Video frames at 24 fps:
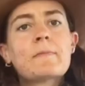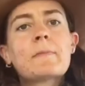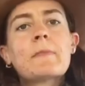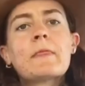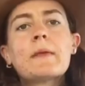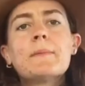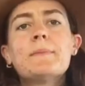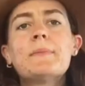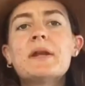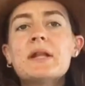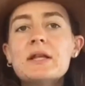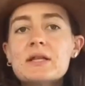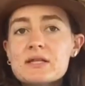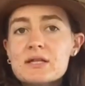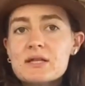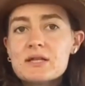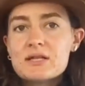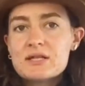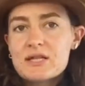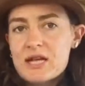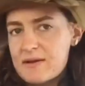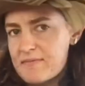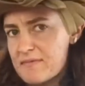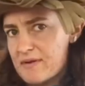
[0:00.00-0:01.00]
But it's a
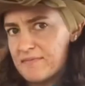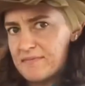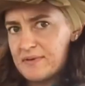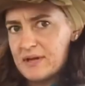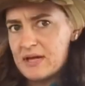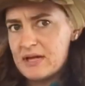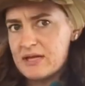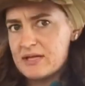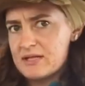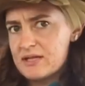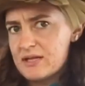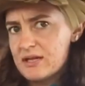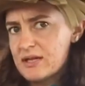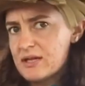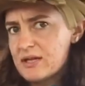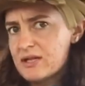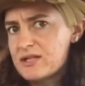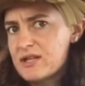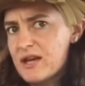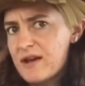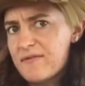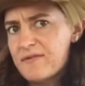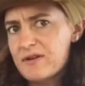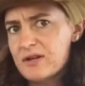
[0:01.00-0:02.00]
statement piece. It could
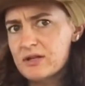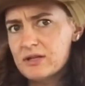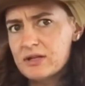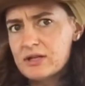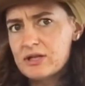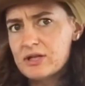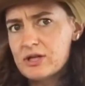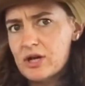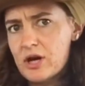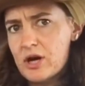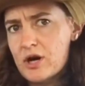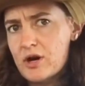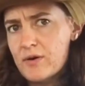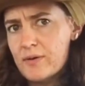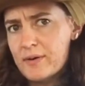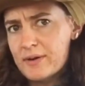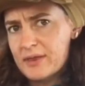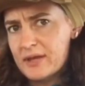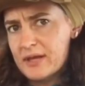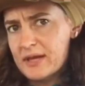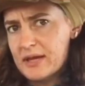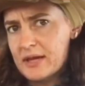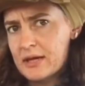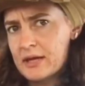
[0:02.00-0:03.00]
definitely go with,
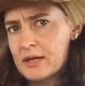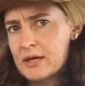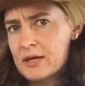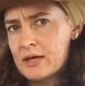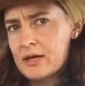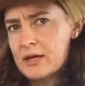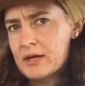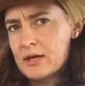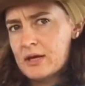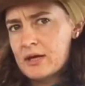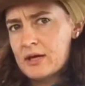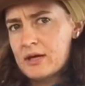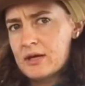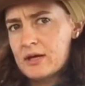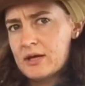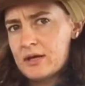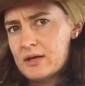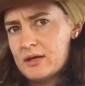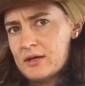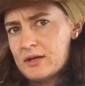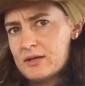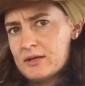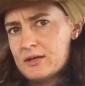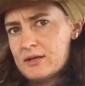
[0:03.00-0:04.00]
like,
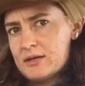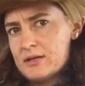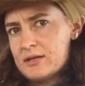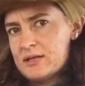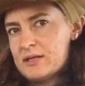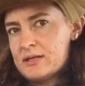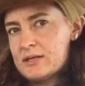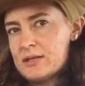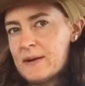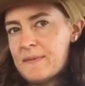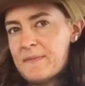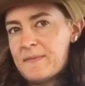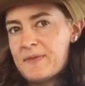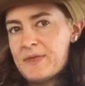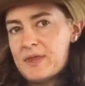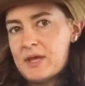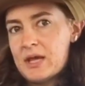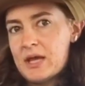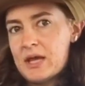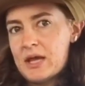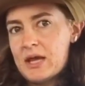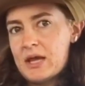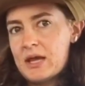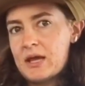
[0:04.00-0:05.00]

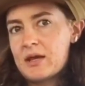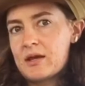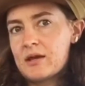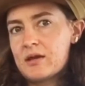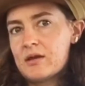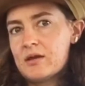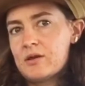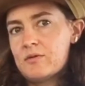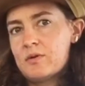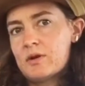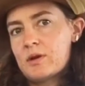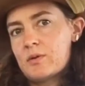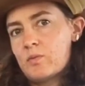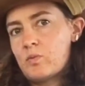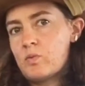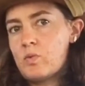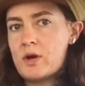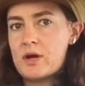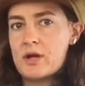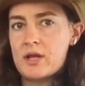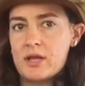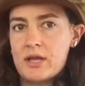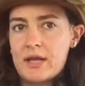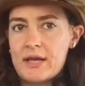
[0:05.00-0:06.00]
something. You would
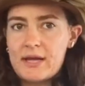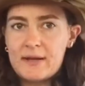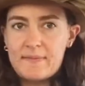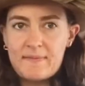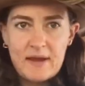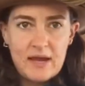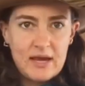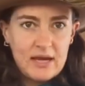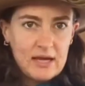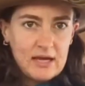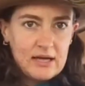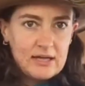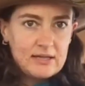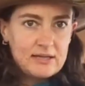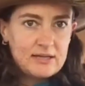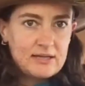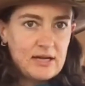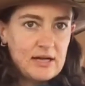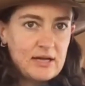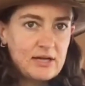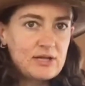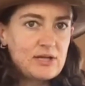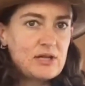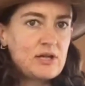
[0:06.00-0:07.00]
want to, like, make it
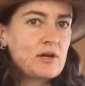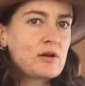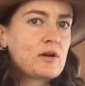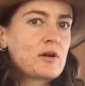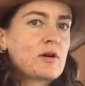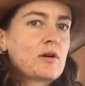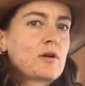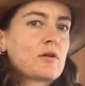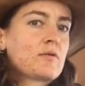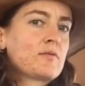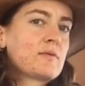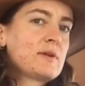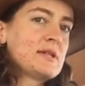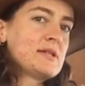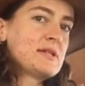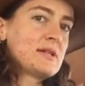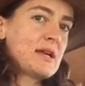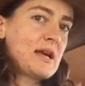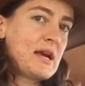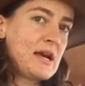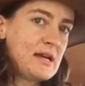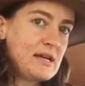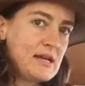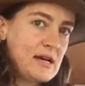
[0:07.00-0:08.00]
sexier or
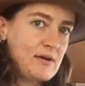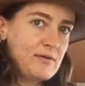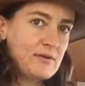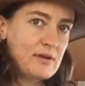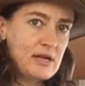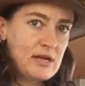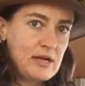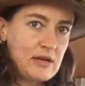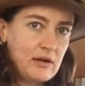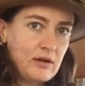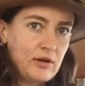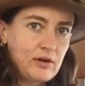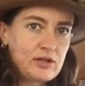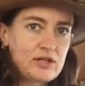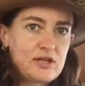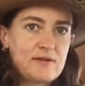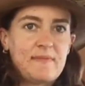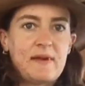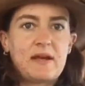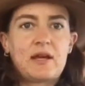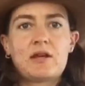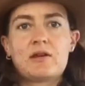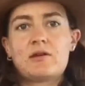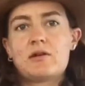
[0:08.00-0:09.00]
risque down here to
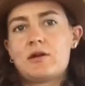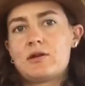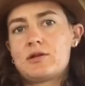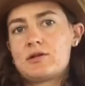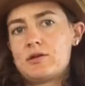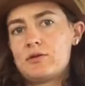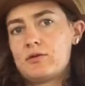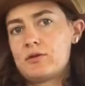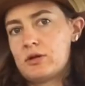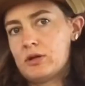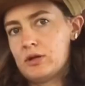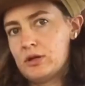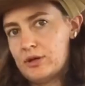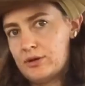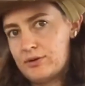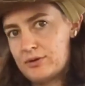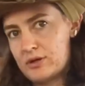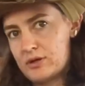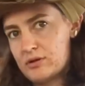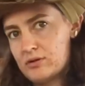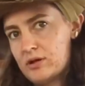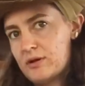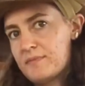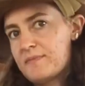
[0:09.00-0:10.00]
make it not so
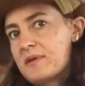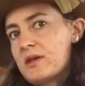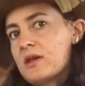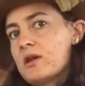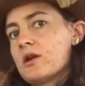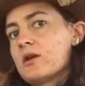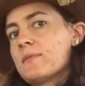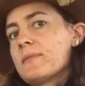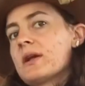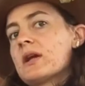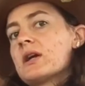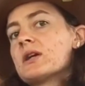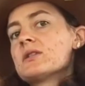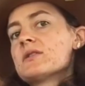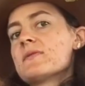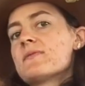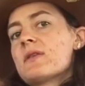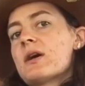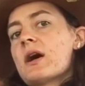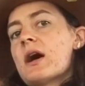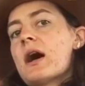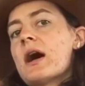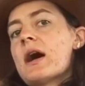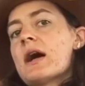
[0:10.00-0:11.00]
colonial up here because of the
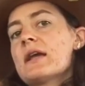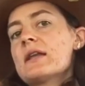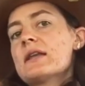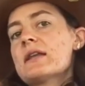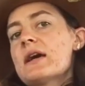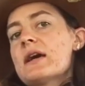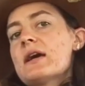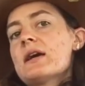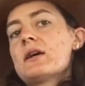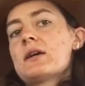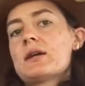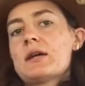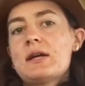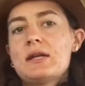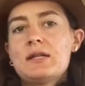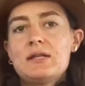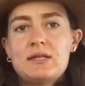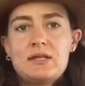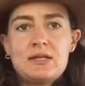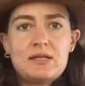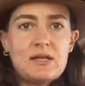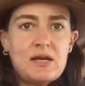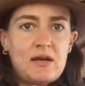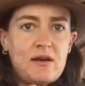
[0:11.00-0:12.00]
high neck and
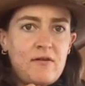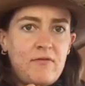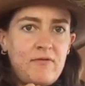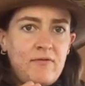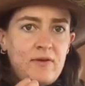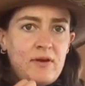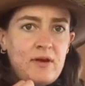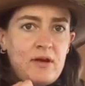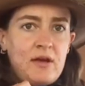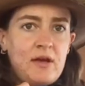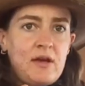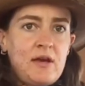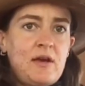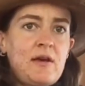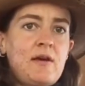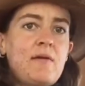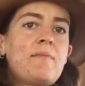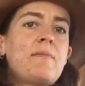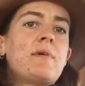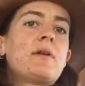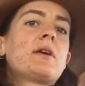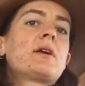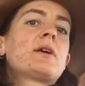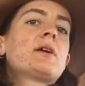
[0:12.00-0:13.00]
stuff.
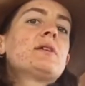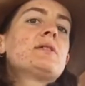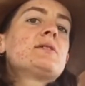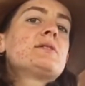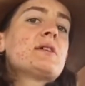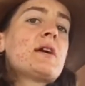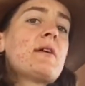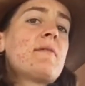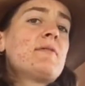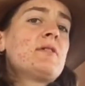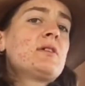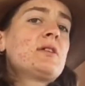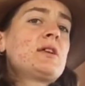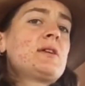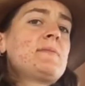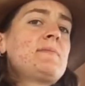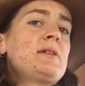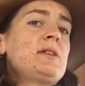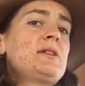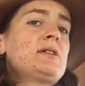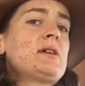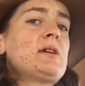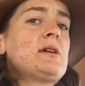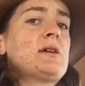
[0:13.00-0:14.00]
But it could definitely be
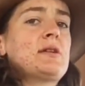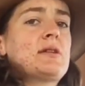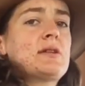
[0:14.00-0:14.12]
done.